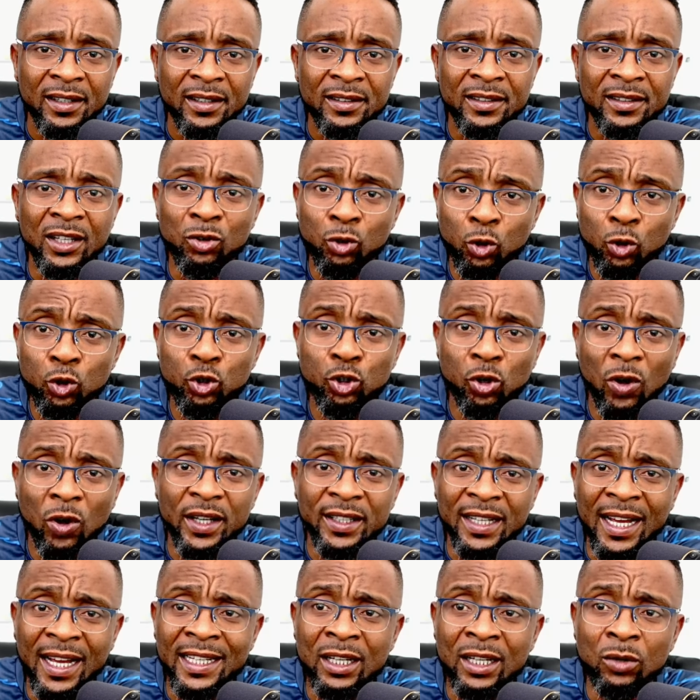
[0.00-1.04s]
crude oil
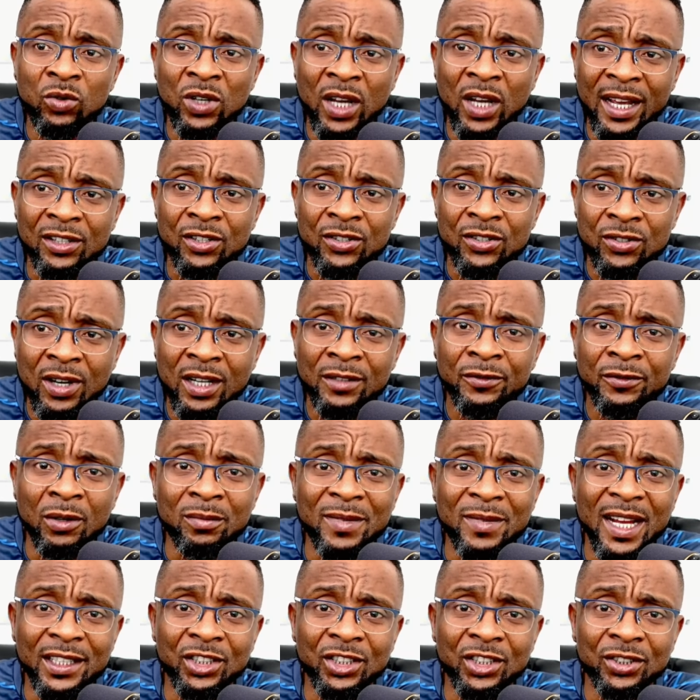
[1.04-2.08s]
that they will extract from
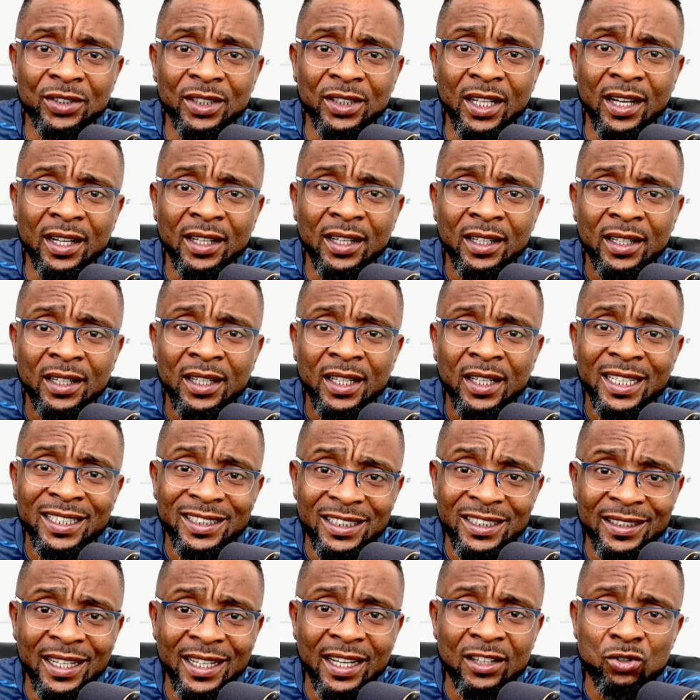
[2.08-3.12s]
Nigeria in the
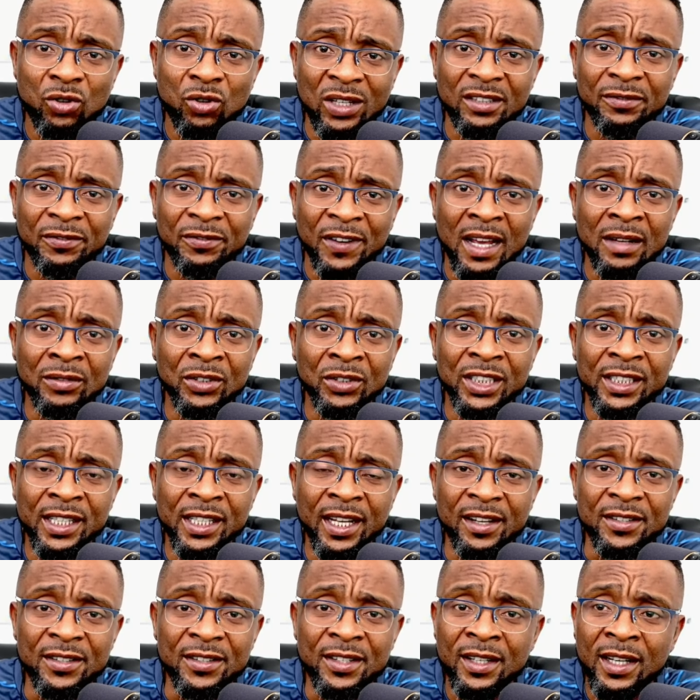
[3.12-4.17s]
next 25
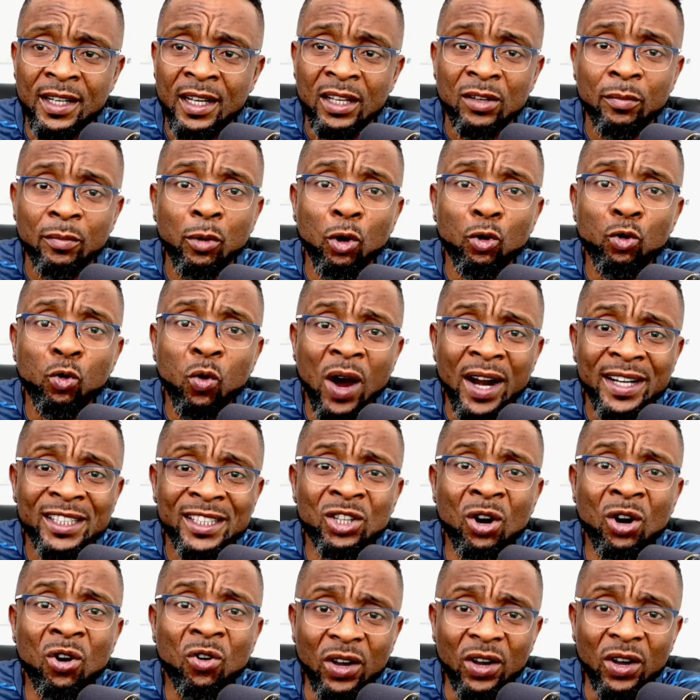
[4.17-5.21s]
years, Bokuwari
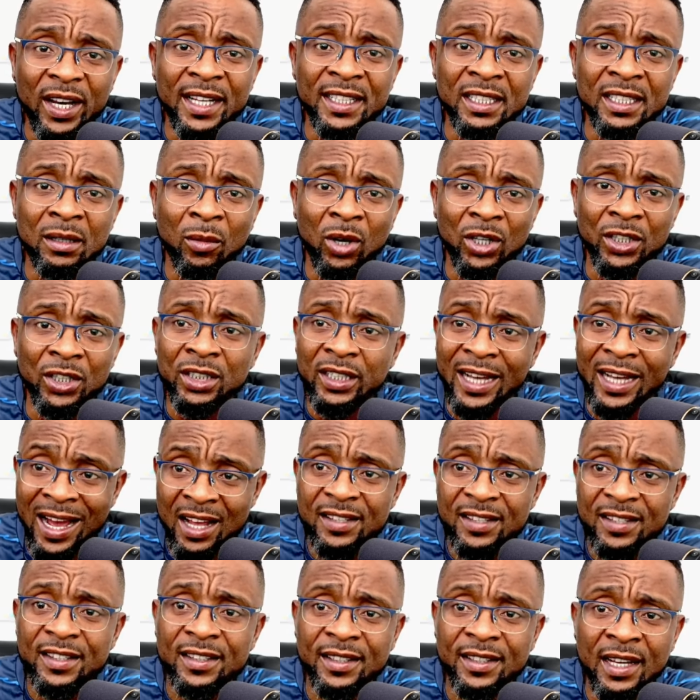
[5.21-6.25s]
don't collect the money.
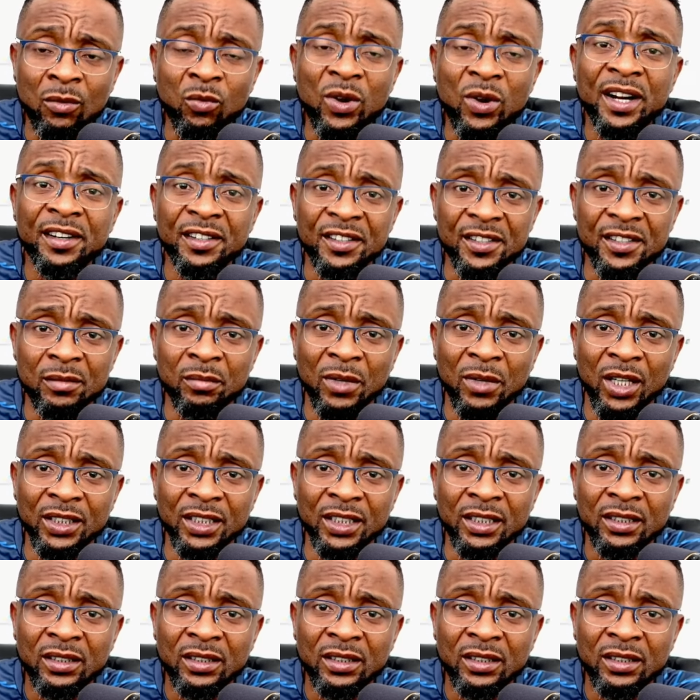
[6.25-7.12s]
Ask them, where is the money?